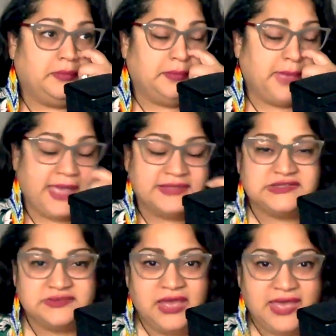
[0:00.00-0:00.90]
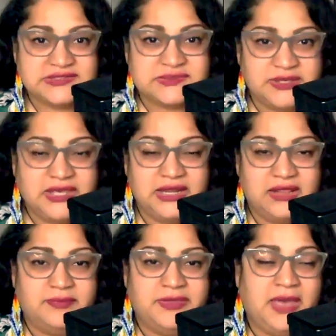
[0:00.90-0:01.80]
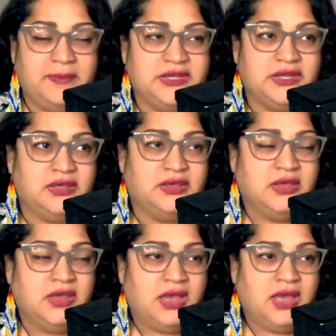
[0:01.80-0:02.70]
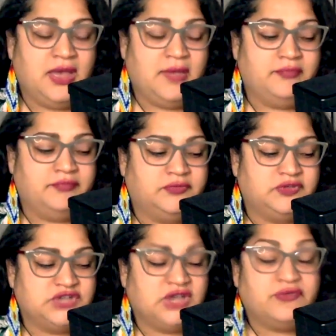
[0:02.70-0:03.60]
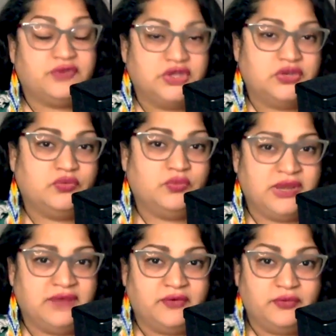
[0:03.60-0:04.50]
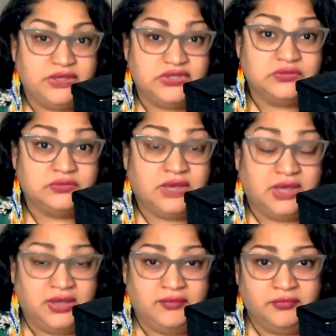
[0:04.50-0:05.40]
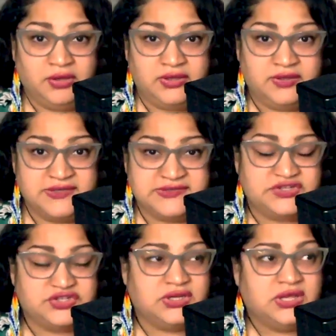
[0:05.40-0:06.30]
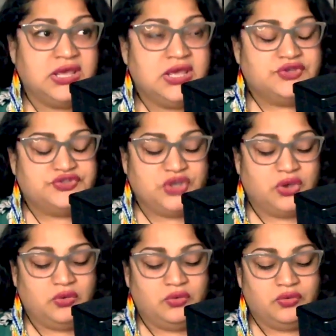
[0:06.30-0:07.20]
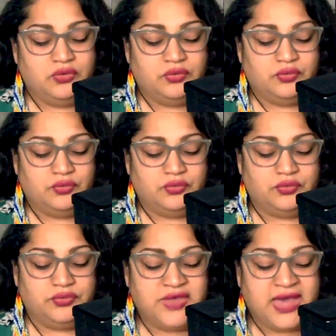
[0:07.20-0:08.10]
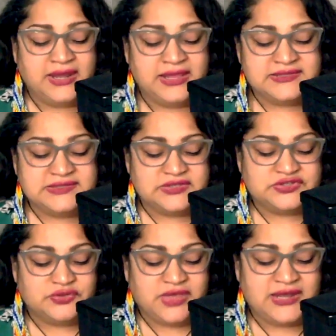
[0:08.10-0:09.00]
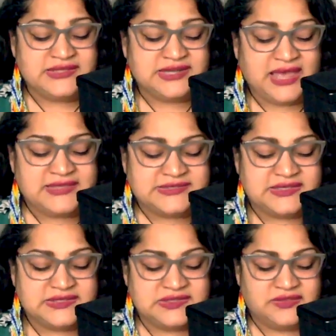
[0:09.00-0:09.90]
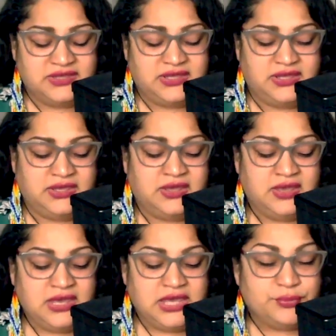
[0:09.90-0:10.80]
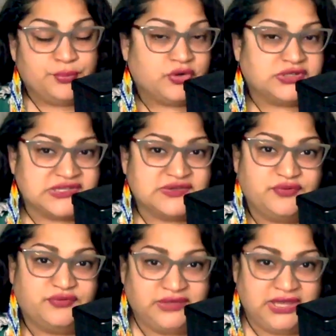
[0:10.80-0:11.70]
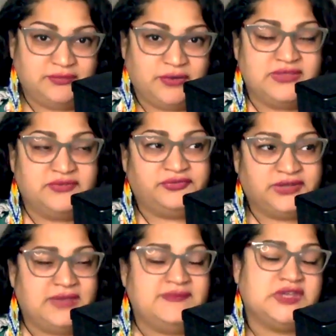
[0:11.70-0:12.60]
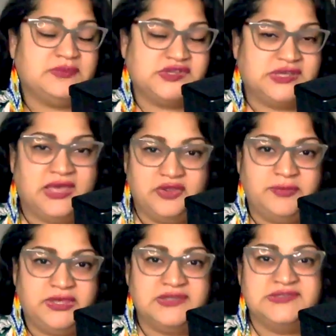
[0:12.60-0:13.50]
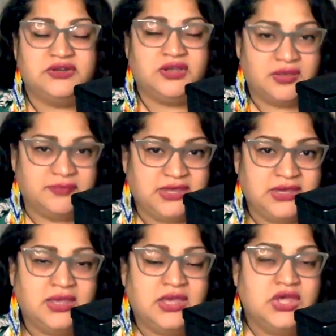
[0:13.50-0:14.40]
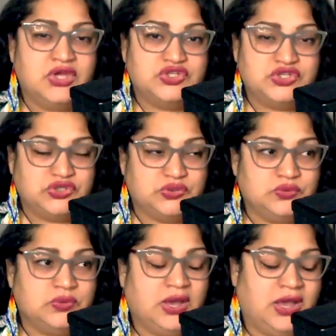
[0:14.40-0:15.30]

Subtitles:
ask me, and I'll be happy to check for you whenever we do a session. So that is in essence the importance of the flame, right? The flames come together because they're coming to